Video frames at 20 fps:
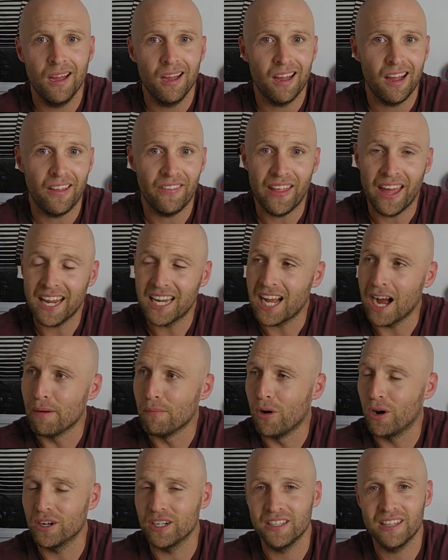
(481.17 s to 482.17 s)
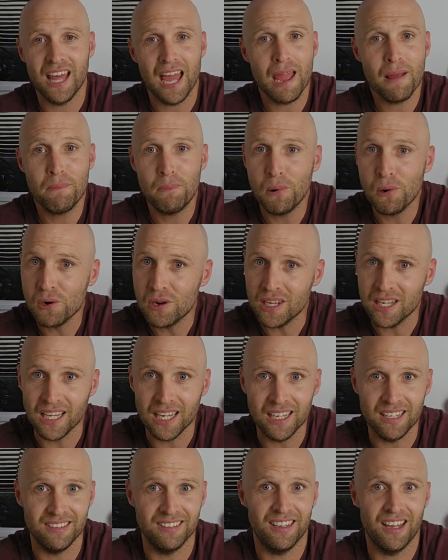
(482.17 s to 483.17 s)
and they come on and they putting
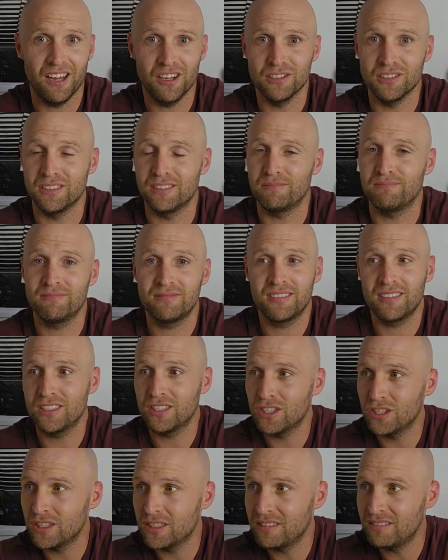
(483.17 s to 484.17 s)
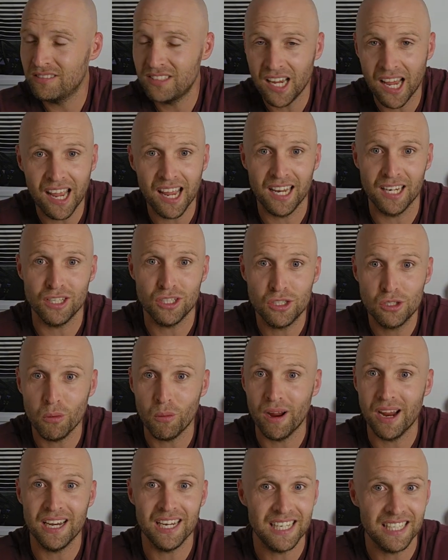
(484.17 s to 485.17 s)
in those 10,
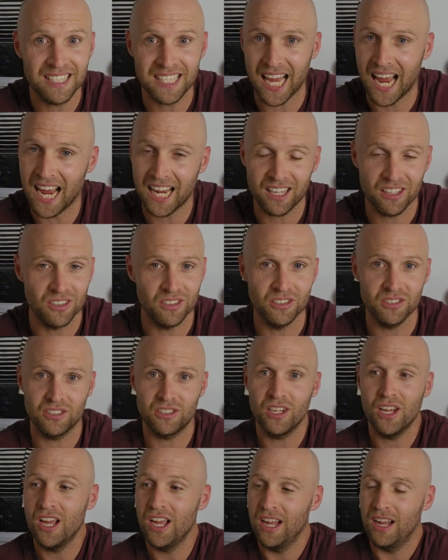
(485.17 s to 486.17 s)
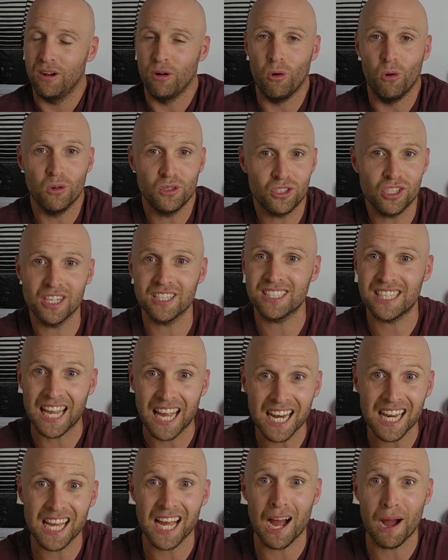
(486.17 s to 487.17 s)
20 tackles or just
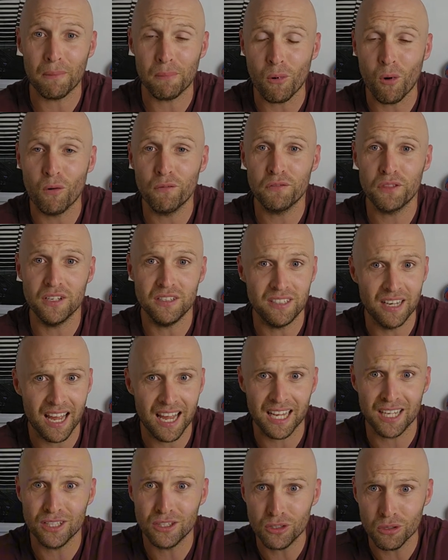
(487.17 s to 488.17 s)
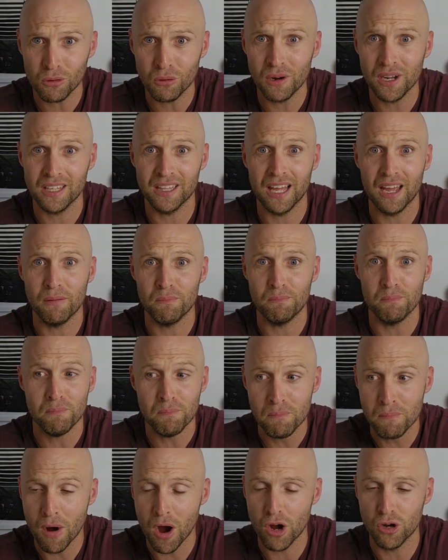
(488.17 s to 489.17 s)
getting up off the deck, doing their
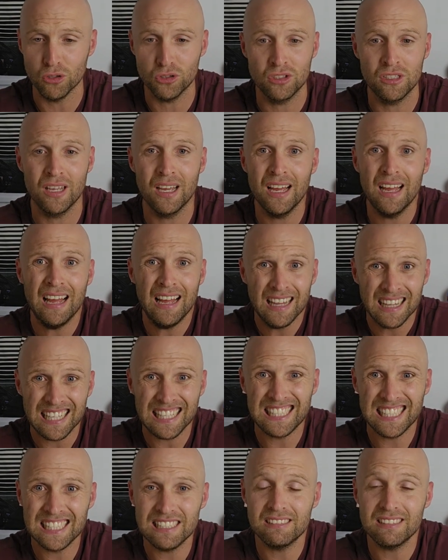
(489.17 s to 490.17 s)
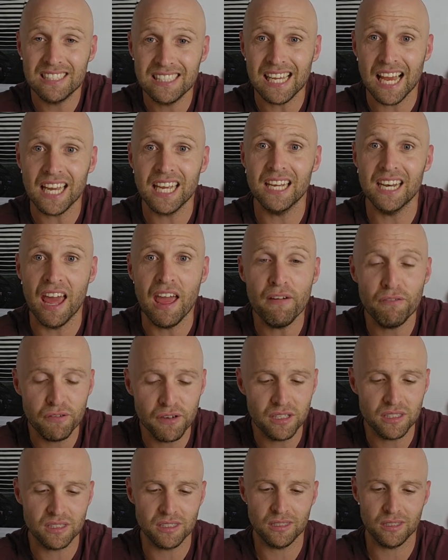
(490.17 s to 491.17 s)
most. The second
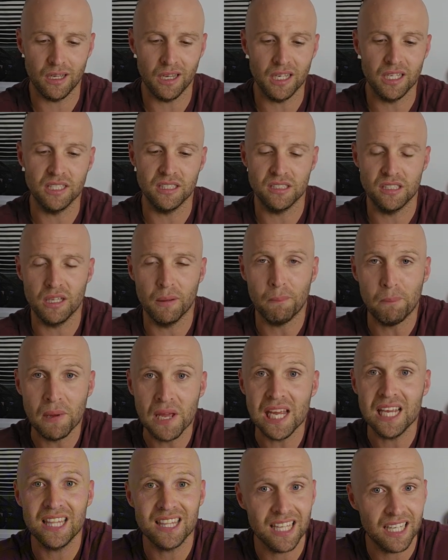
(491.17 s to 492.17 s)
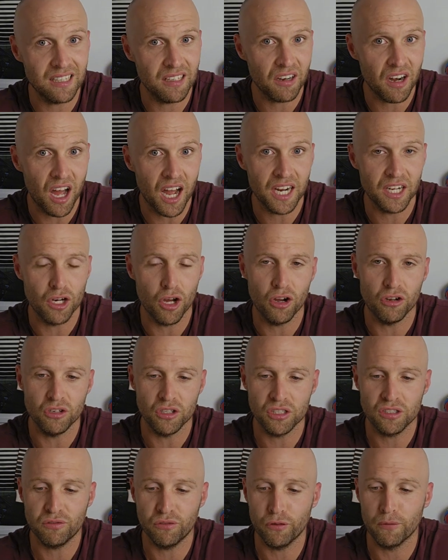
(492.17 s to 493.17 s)
efforts is the big thing that I
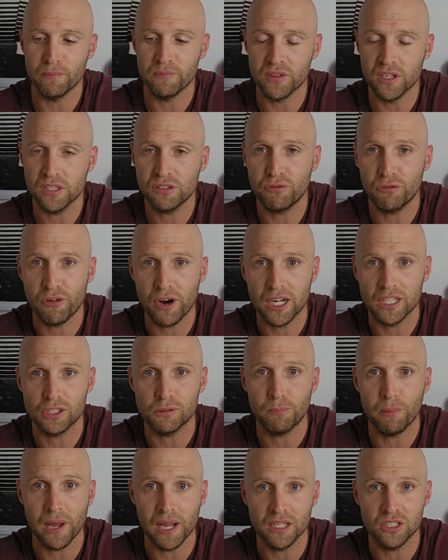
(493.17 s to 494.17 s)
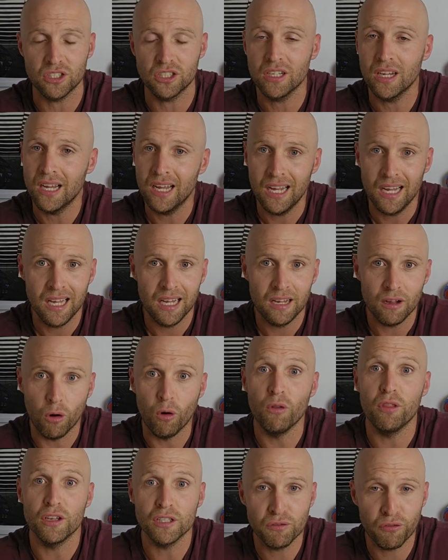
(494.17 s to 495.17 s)
noticed from this French bench
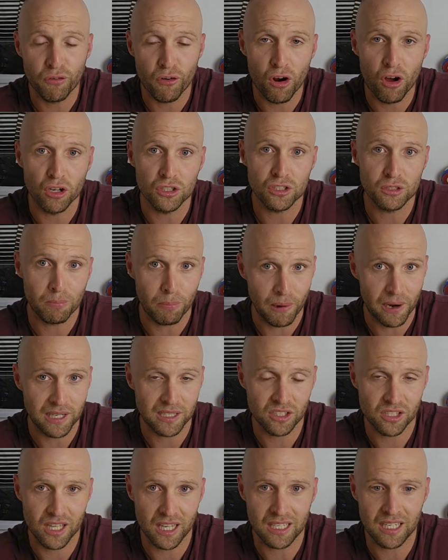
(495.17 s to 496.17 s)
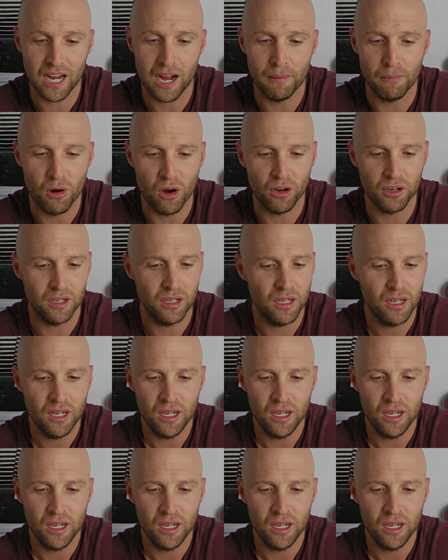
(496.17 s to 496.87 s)
or this France bench that come on.